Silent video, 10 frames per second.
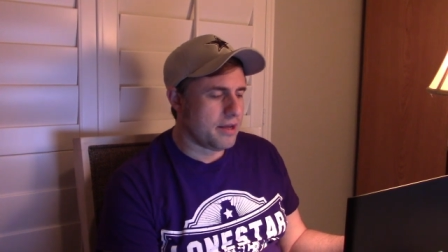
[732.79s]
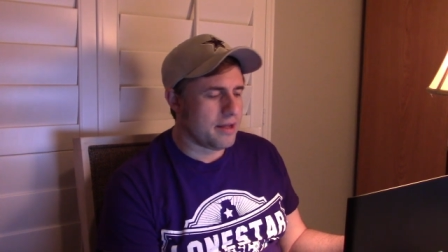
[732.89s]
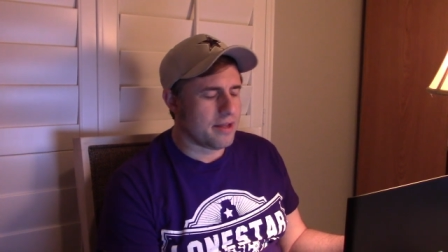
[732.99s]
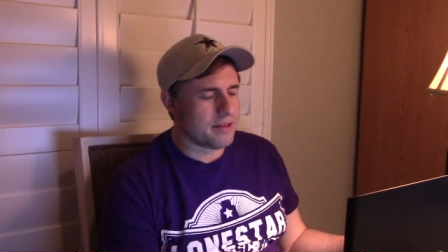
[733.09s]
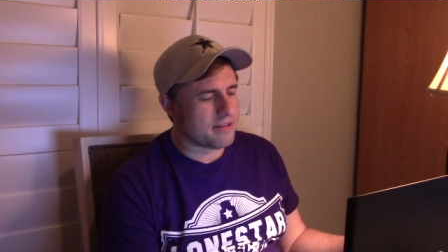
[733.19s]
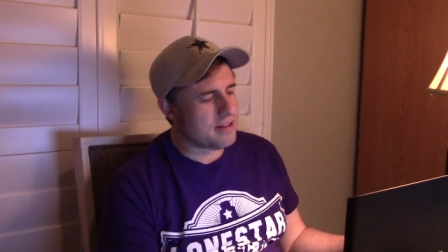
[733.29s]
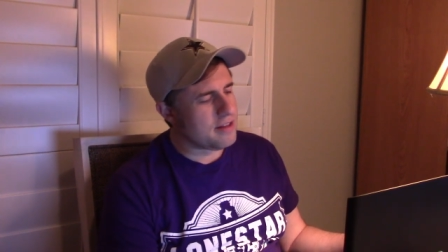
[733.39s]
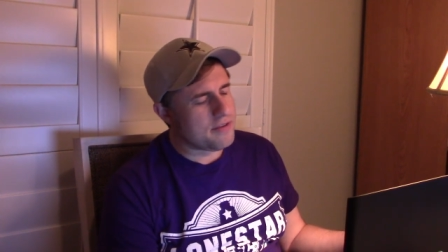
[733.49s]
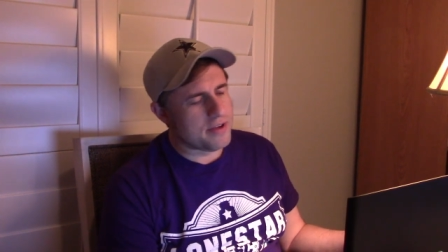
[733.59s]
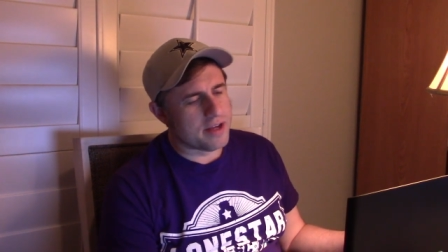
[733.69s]
And listen, the
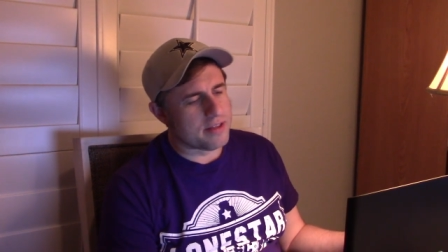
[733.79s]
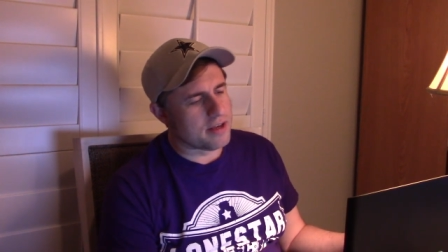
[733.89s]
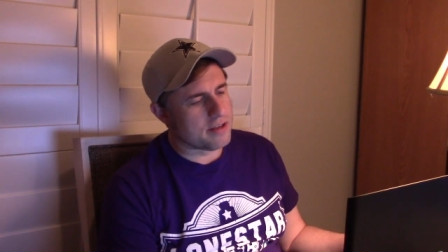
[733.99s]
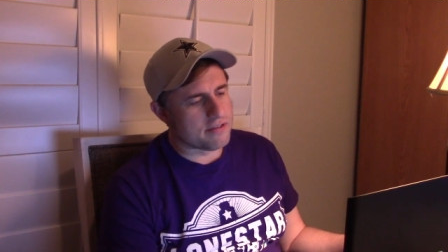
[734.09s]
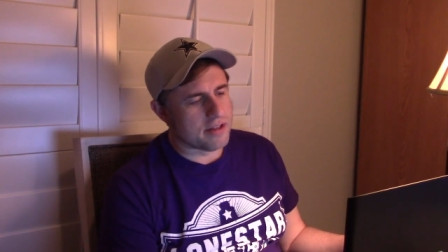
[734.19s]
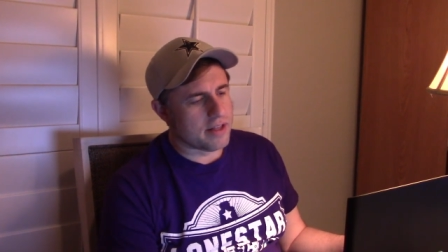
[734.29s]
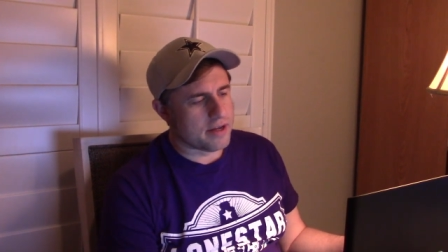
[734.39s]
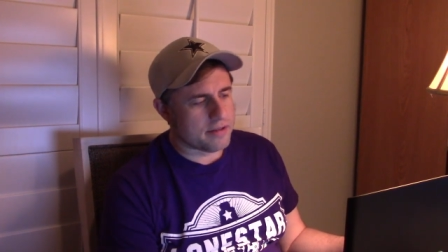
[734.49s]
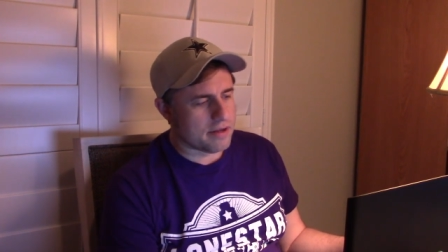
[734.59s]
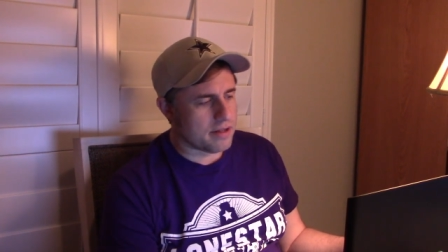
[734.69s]
Le'Veon thing is still
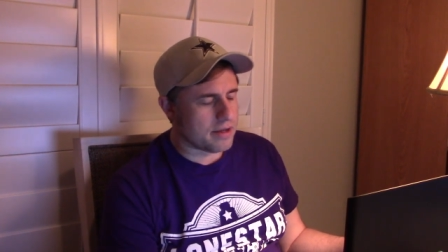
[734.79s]
out there.